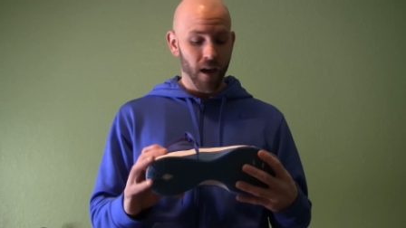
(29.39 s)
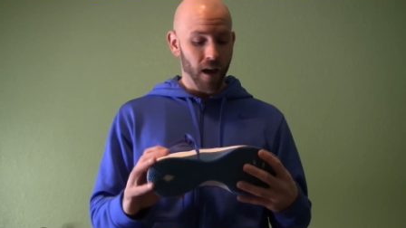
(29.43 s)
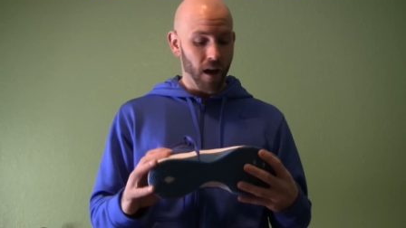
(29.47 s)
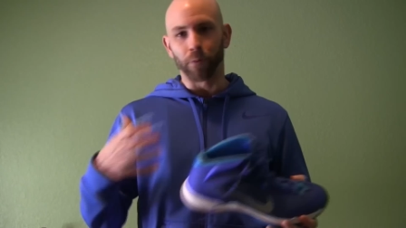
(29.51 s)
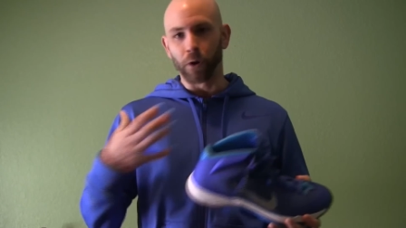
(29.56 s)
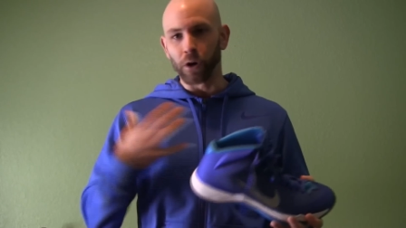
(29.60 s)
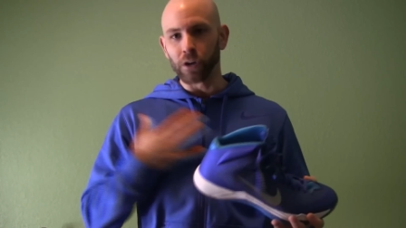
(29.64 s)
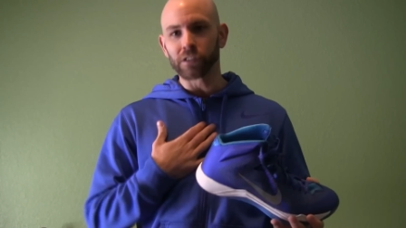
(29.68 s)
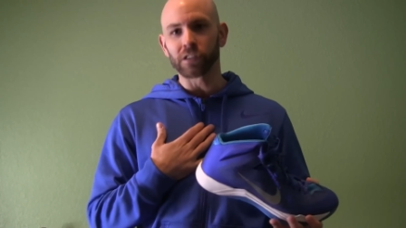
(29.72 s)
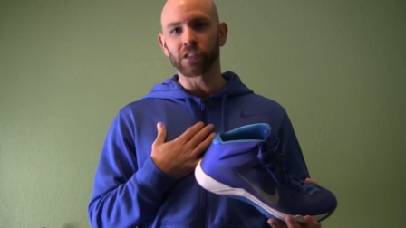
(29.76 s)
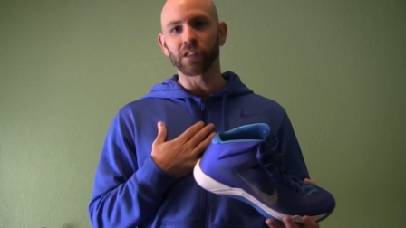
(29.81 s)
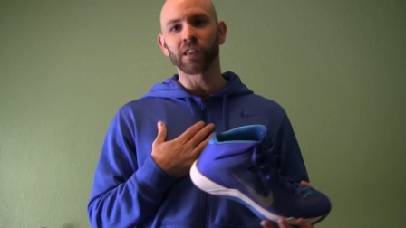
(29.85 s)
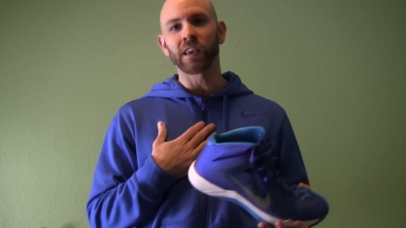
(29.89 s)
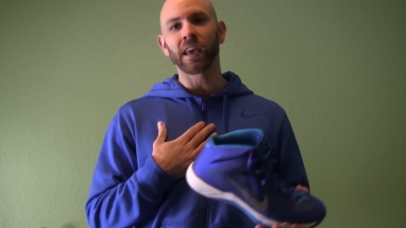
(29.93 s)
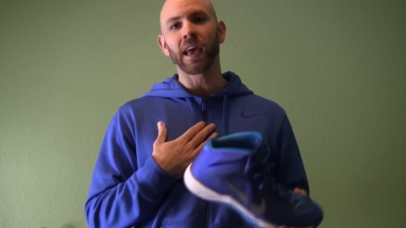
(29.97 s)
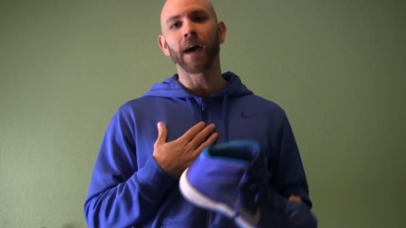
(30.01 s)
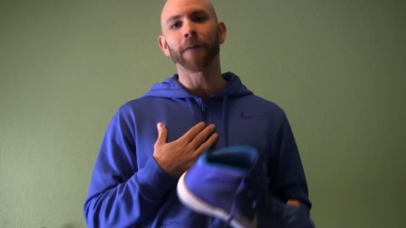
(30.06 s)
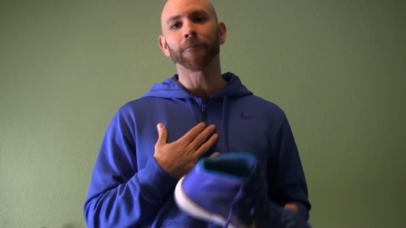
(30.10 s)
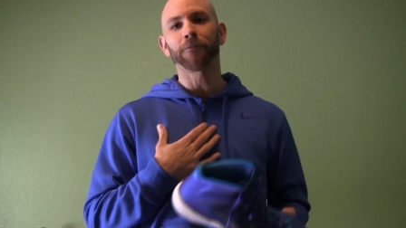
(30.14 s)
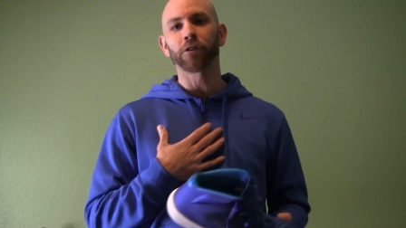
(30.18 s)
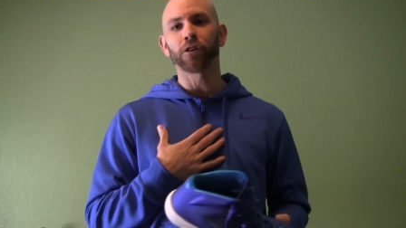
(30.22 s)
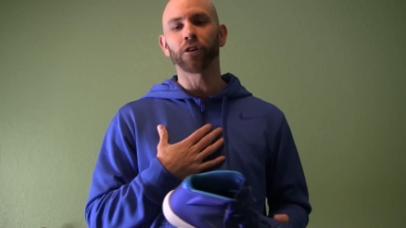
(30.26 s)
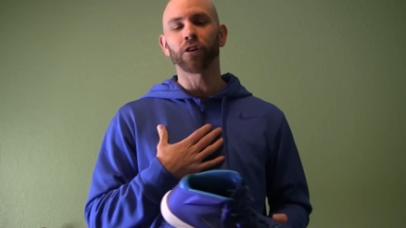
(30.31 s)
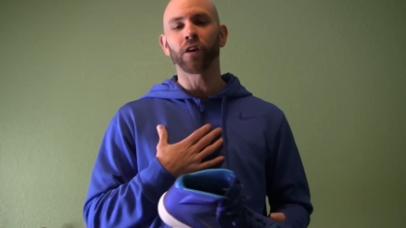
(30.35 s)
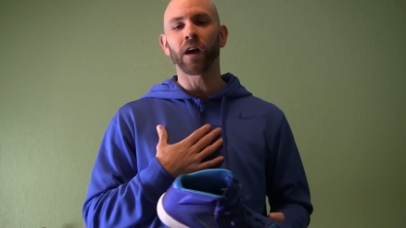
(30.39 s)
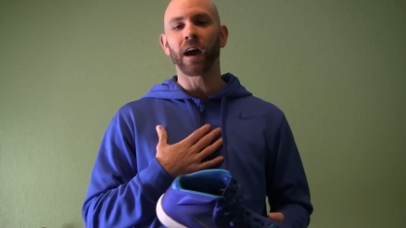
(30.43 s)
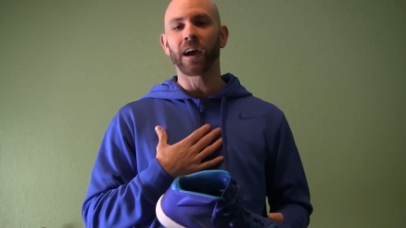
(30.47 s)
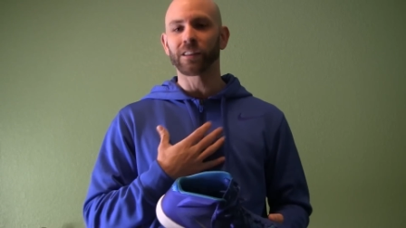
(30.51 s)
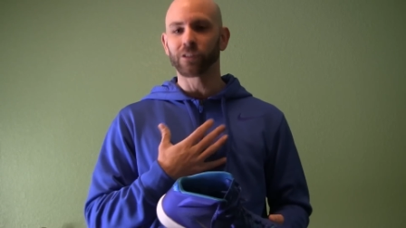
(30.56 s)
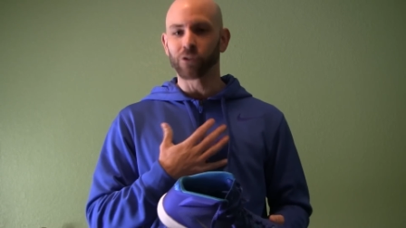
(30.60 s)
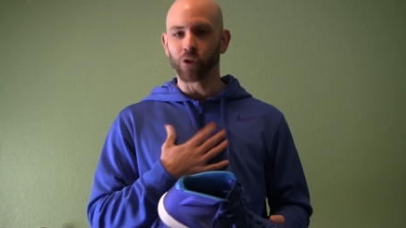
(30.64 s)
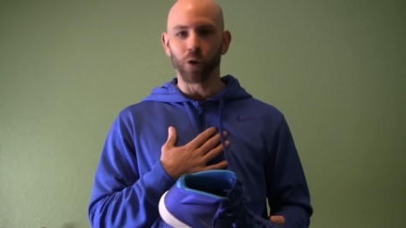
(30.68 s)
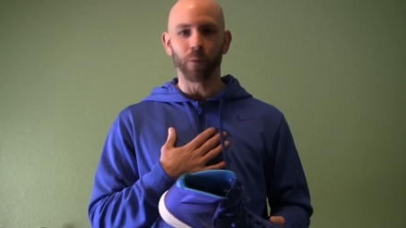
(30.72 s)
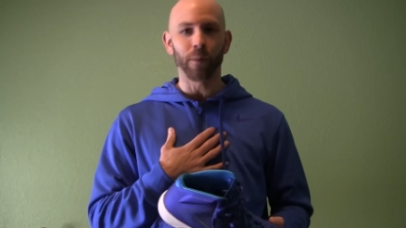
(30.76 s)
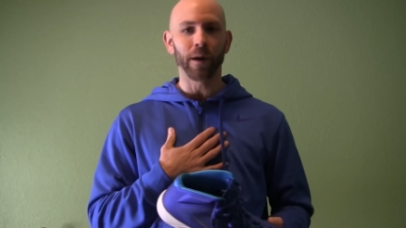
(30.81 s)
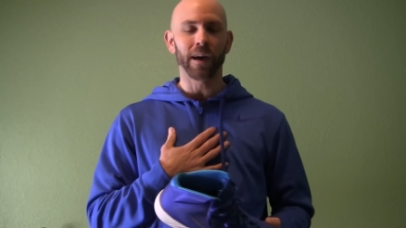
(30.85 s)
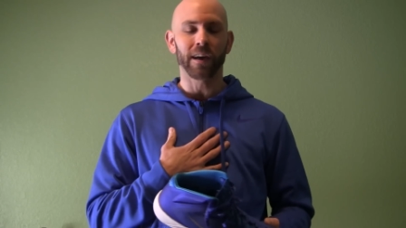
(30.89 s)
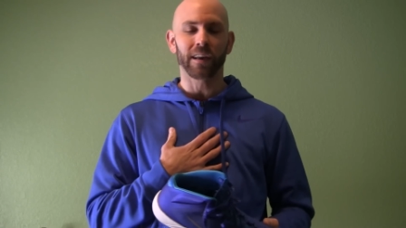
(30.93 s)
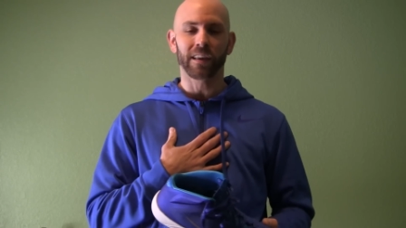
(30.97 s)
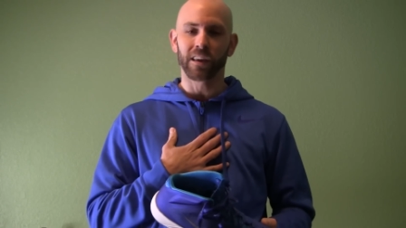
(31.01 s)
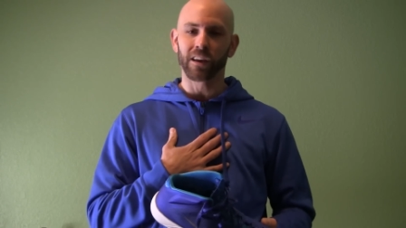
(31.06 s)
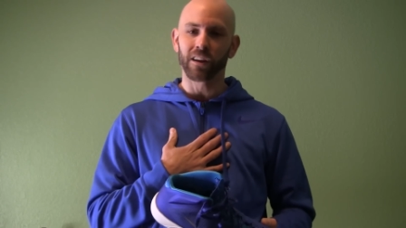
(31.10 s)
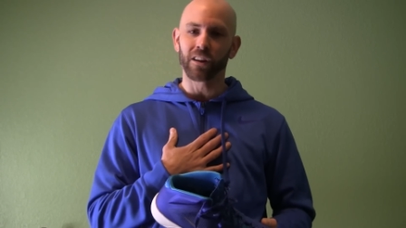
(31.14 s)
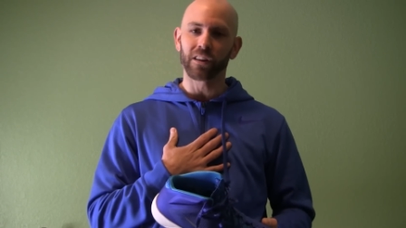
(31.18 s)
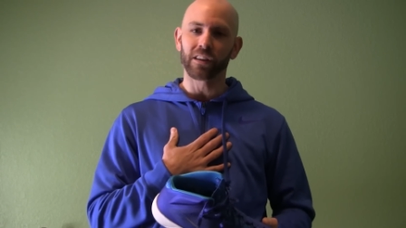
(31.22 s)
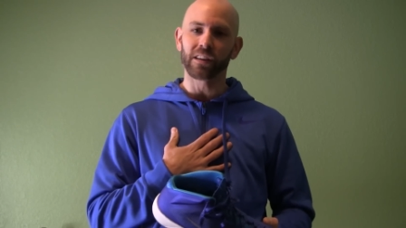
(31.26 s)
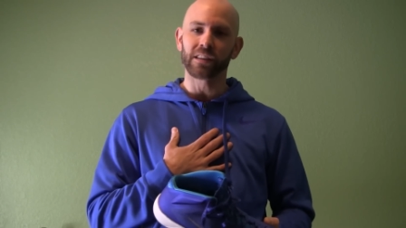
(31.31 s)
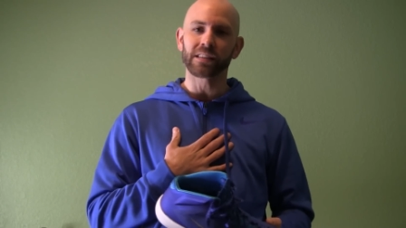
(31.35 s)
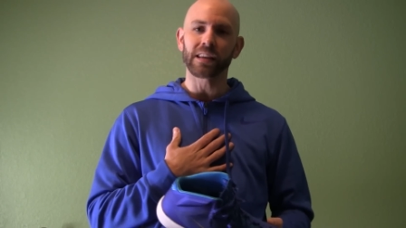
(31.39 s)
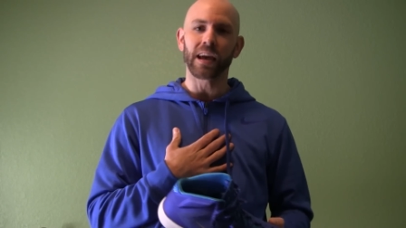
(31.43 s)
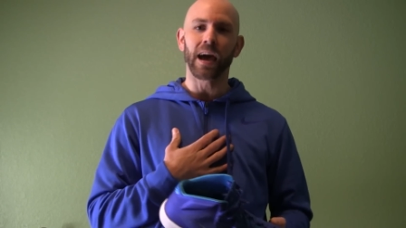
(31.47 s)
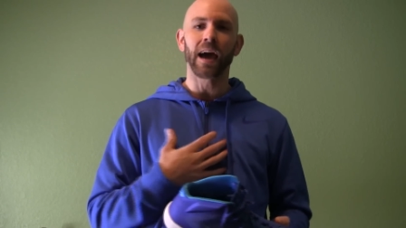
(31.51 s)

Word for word: Personally, after I tore my Achilles,